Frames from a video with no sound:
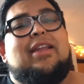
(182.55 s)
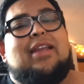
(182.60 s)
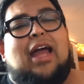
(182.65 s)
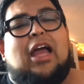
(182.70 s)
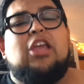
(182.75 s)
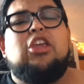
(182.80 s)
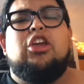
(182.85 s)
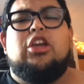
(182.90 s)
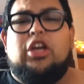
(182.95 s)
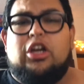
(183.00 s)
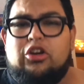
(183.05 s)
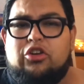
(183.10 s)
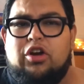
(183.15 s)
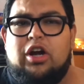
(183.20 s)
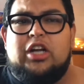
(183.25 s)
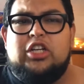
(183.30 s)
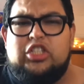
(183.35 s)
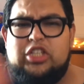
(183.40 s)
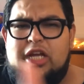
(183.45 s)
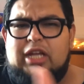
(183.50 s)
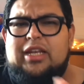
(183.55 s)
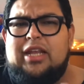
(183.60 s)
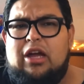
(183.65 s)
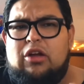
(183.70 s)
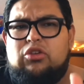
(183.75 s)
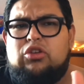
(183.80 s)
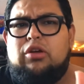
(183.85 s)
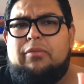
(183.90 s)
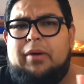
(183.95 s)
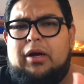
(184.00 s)
Now, you can crunch that
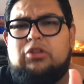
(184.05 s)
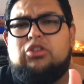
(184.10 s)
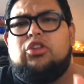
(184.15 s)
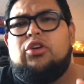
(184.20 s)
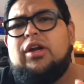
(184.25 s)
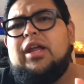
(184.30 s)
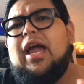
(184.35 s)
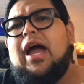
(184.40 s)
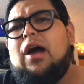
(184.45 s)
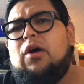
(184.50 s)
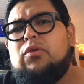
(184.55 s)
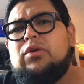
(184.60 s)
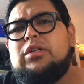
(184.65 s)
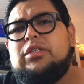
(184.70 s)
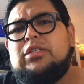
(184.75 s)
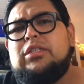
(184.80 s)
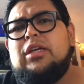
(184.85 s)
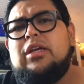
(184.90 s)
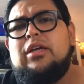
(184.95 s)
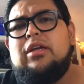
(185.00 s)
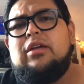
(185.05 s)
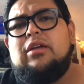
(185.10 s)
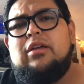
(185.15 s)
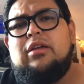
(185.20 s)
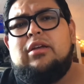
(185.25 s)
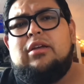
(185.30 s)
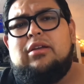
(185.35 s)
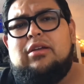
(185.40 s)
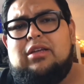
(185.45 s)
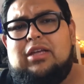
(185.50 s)
down to about 3 hours
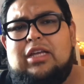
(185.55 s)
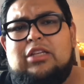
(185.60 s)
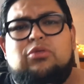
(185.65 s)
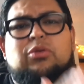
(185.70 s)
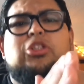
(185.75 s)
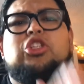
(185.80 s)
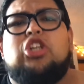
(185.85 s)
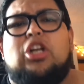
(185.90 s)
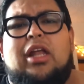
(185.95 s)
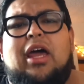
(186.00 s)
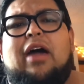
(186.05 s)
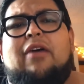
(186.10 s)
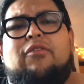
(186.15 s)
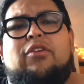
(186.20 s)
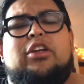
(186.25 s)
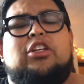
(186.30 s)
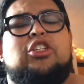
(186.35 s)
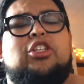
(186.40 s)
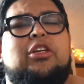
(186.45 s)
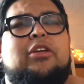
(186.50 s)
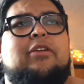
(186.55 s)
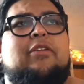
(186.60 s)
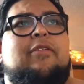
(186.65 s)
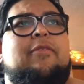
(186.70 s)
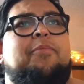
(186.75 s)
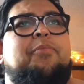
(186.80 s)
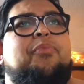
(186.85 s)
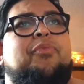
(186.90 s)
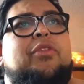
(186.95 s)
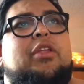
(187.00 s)
is what you'll average.
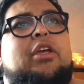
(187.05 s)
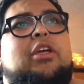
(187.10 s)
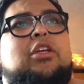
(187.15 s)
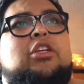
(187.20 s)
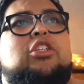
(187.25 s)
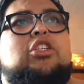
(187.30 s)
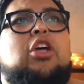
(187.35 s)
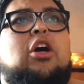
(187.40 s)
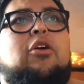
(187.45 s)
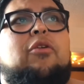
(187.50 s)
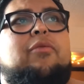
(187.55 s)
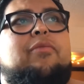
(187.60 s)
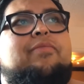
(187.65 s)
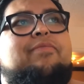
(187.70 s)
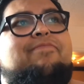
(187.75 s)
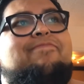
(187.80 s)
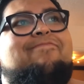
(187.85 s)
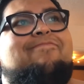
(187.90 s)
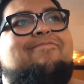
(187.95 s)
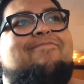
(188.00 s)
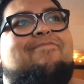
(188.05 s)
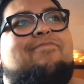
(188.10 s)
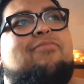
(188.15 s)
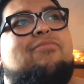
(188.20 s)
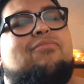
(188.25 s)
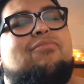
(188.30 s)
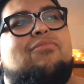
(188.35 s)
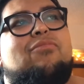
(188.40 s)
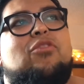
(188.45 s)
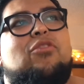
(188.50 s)
So,
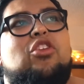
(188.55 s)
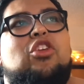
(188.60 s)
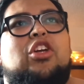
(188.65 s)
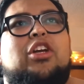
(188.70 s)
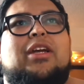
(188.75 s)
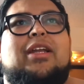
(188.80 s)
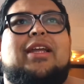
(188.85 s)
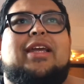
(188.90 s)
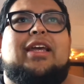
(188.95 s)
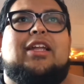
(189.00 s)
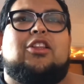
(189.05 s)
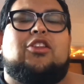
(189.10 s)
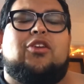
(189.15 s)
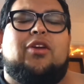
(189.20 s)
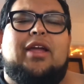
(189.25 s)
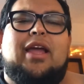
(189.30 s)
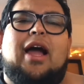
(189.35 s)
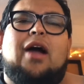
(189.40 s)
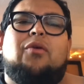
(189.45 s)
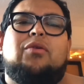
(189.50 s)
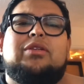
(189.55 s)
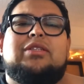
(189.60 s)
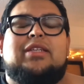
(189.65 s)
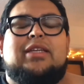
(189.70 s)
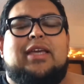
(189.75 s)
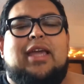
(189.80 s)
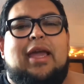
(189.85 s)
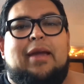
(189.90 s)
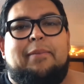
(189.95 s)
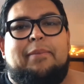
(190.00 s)
you're going to get 3 hours
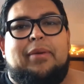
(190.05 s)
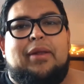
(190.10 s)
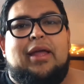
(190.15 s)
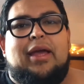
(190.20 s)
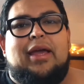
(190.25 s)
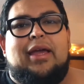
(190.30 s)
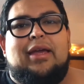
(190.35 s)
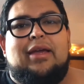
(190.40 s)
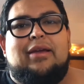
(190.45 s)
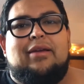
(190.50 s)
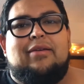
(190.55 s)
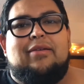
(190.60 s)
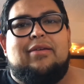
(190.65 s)
of gameplay.